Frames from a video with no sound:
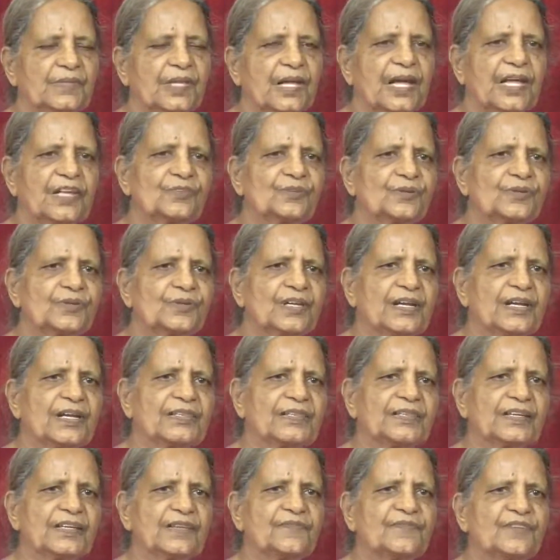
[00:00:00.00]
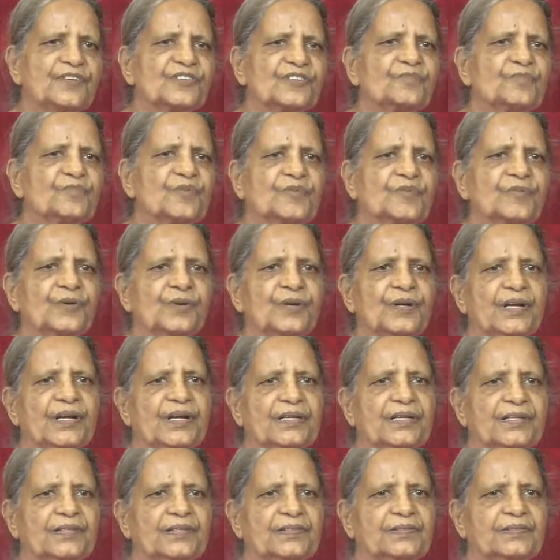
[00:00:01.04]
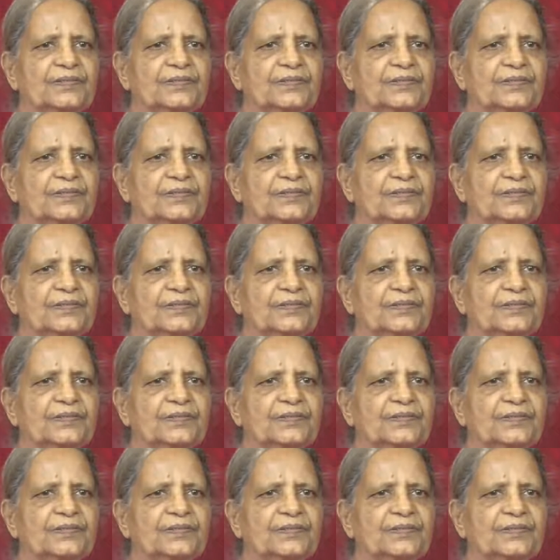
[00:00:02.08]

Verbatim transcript: I could tell the events beforehand.